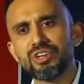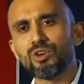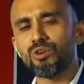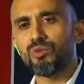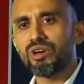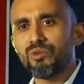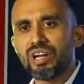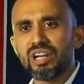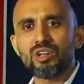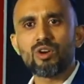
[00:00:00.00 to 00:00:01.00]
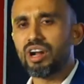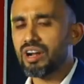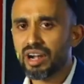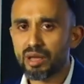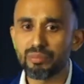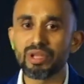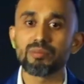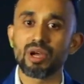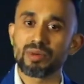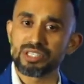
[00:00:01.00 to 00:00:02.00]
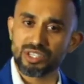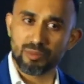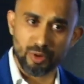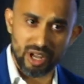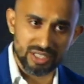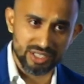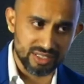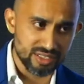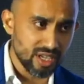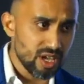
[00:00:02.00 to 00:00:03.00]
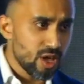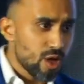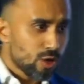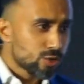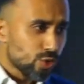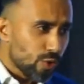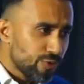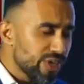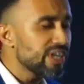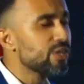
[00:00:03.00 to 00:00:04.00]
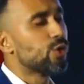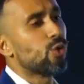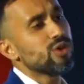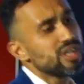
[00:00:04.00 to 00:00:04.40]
or 120 or 100 mpm commercial productions. So we don't